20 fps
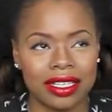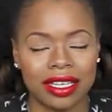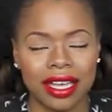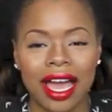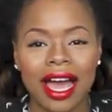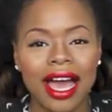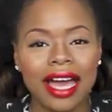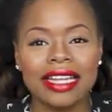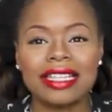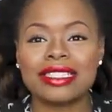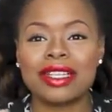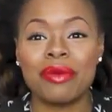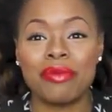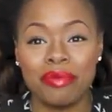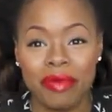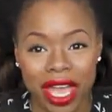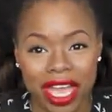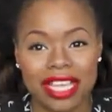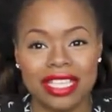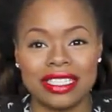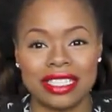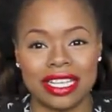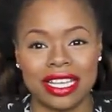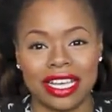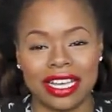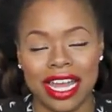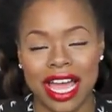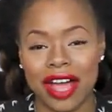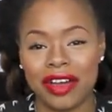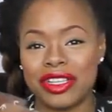God is
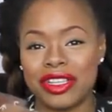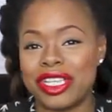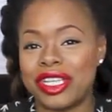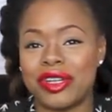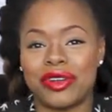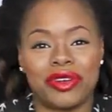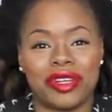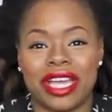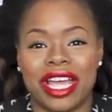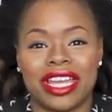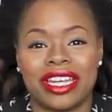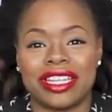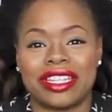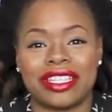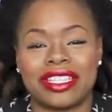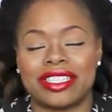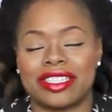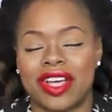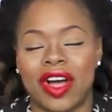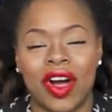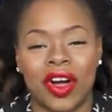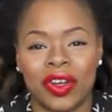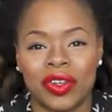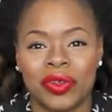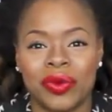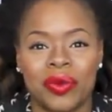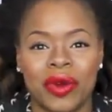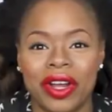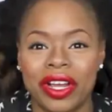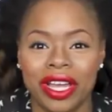amazing in how he created this all
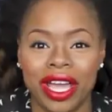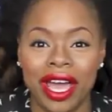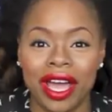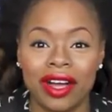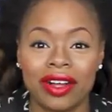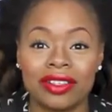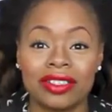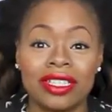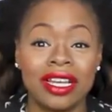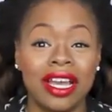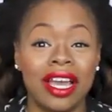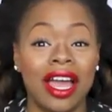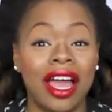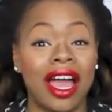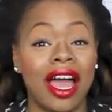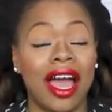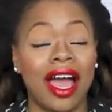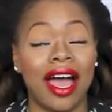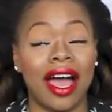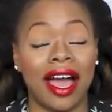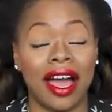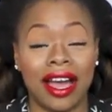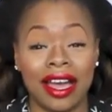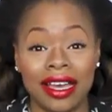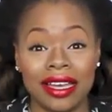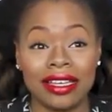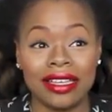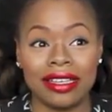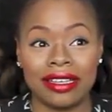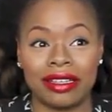to work out.
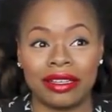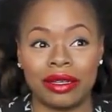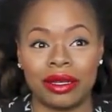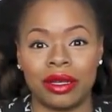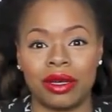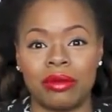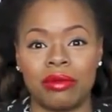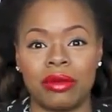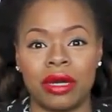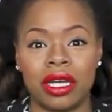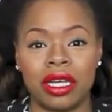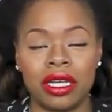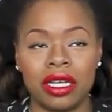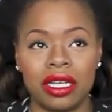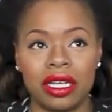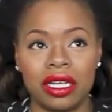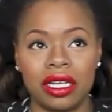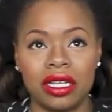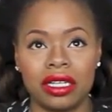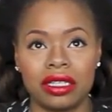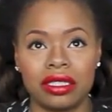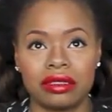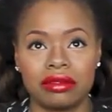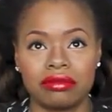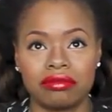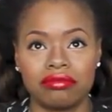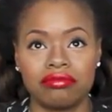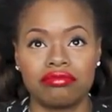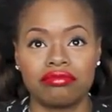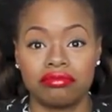I am
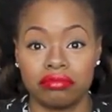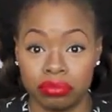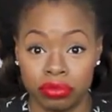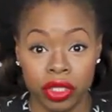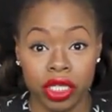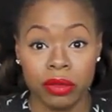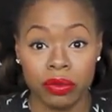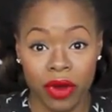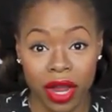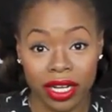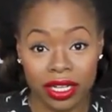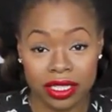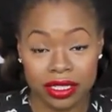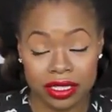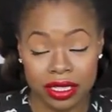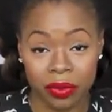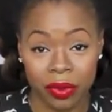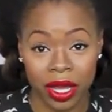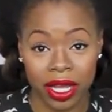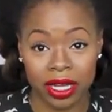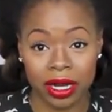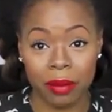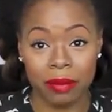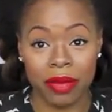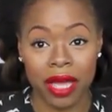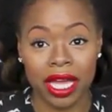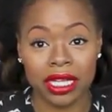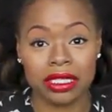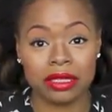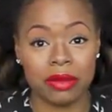pre-pregnancy weight. I'm
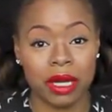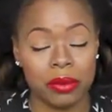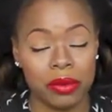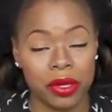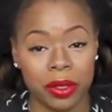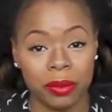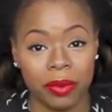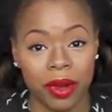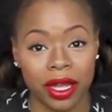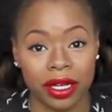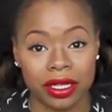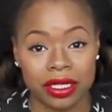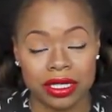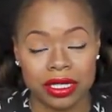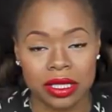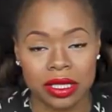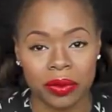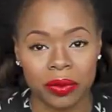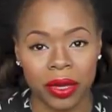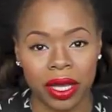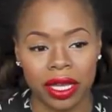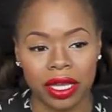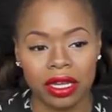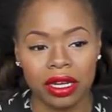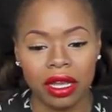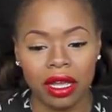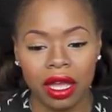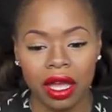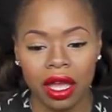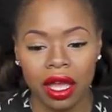back to my pre-pregnancy weight,
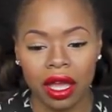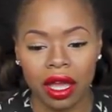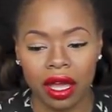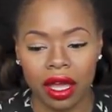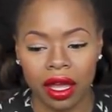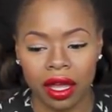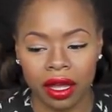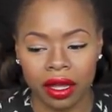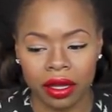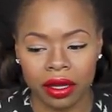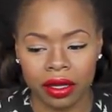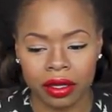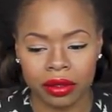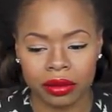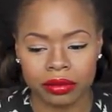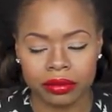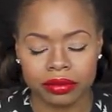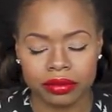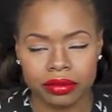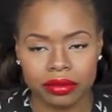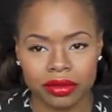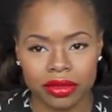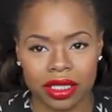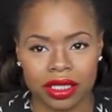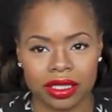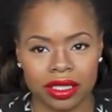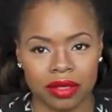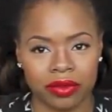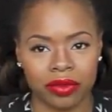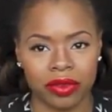
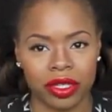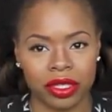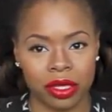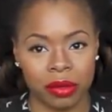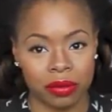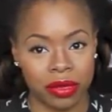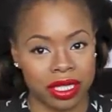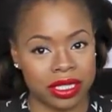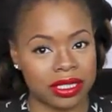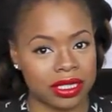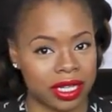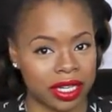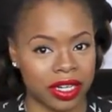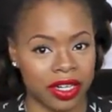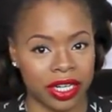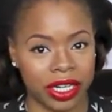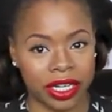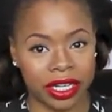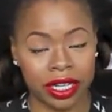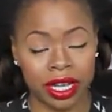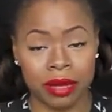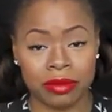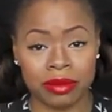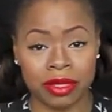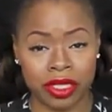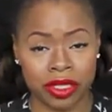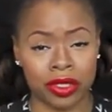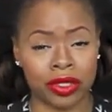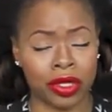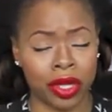except for in the bust area. I'm
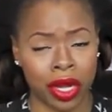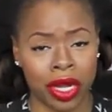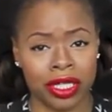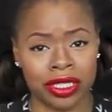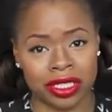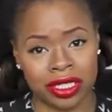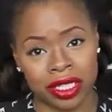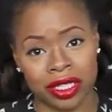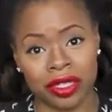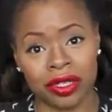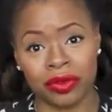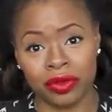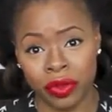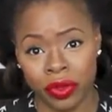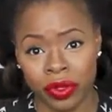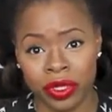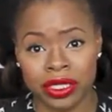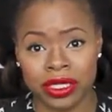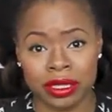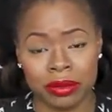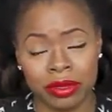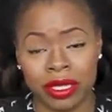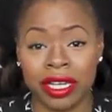still large there, of course. I'm